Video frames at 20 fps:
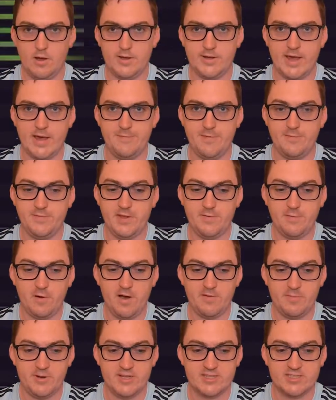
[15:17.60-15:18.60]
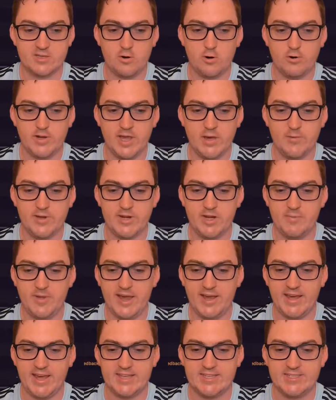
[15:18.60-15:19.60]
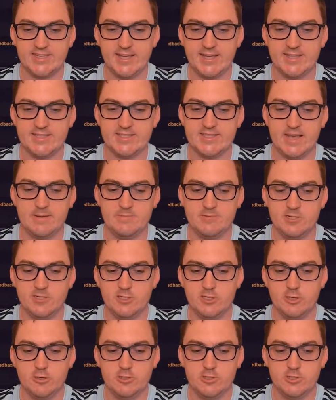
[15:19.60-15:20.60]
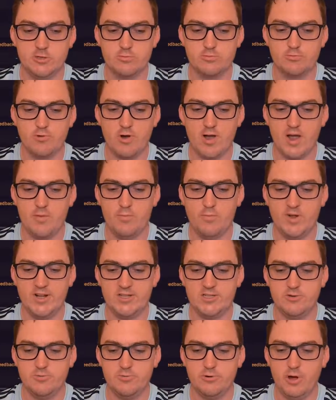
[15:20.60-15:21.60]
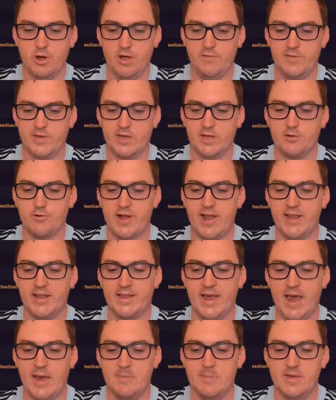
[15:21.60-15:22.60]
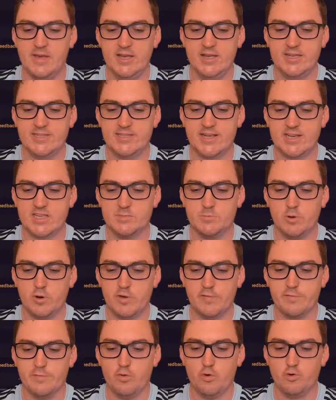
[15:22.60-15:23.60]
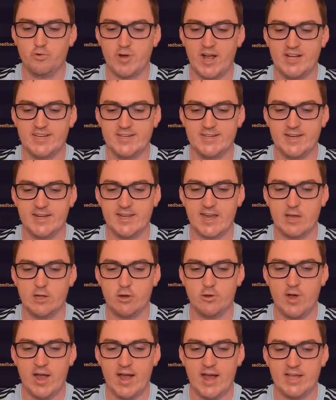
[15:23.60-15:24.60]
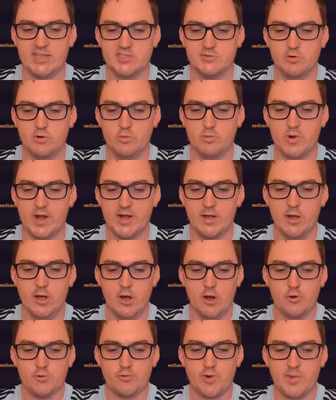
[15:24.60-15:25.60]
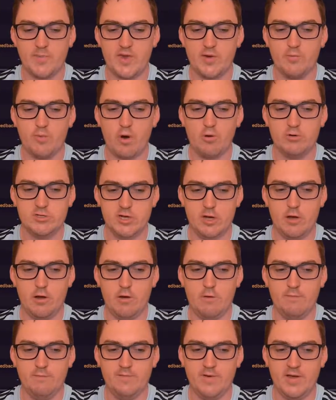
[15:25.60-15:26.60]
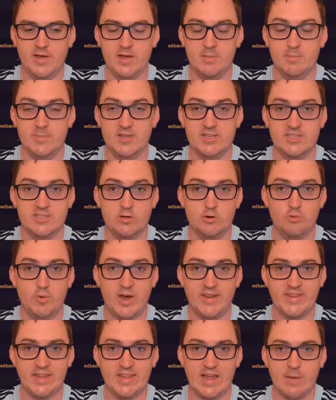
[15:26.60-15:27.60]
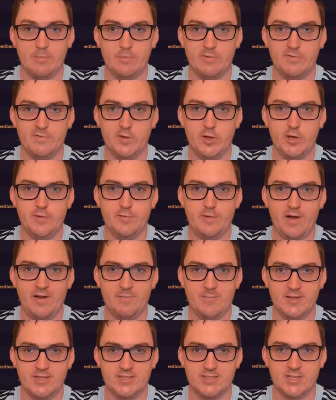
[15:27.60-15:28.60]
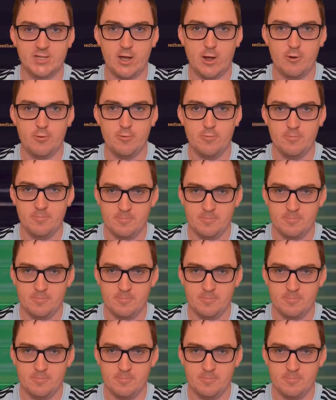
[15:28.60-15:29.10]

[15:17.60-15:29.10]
Okay, 55 minutes gone here. We're going to make our second substitution. Ryan Wintle not having a great game. 6.4 rating. The Yellow Hearts will bring Remy Walter on for him, but still 1-0 up with 35 minutes to go.